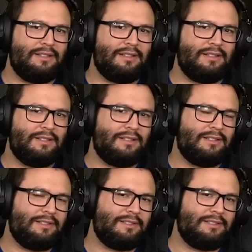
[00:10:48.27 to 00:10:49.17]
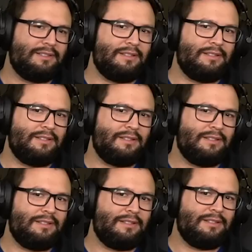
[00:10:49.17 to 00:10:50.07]

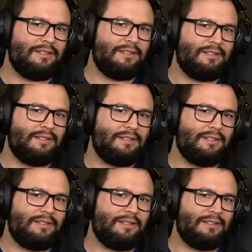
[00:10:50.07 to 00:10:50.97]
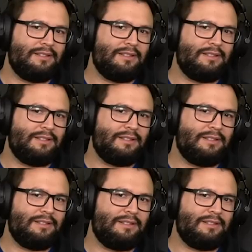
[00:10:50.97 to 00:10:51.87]

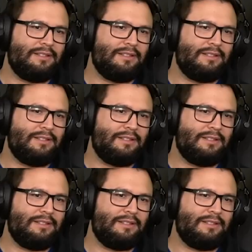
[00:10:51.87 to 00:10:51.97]
This person isn't speaking.